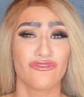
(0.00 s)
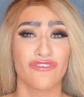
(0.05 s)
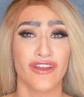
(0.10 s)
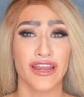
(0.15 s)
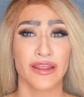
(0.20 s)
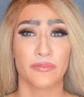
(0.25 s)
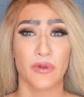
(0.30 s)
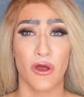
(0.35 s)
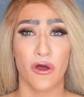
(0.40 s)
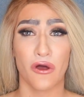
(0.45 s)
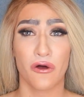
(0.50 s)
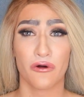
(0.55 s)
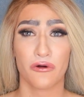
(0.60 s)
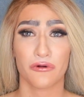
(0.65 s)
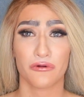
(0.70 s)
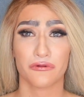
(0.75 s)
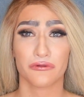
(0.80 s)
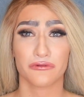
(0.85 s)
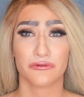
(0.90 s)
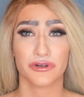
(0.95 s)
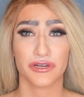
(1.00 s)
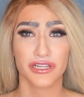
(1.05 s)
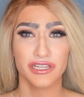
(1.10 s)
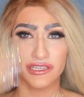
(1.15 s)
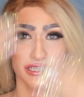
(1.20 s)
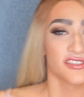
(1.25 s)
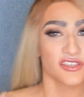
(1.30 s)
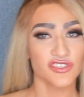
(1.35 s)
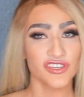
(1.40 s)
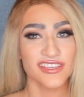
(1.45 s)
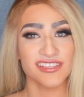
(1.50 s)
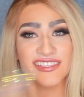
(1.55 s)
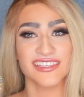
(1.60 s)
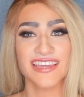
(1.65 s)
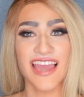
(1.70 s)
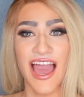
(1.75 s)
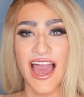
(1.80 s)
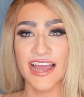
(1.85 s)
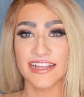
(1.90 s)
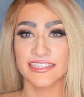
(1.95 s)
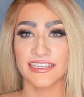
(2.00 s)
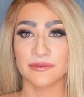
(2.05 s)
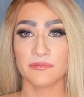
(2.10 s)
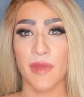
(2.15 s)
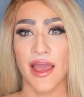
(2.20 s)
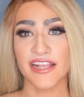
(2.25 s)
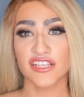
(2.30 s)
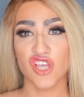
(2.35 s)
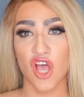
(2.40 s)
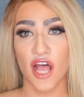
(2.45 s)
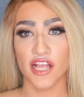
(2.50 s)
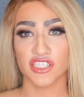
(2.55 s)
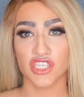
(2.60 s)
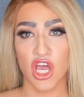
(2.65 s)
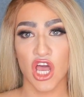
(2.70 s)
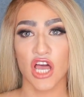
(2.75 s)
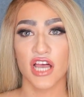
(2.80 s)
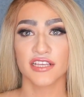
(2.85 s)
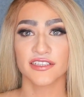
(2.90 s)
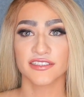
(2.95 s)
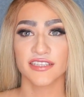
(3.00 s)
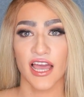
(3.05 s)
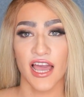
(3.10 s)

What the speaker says: funny bone. So as you can see, I did my tatas.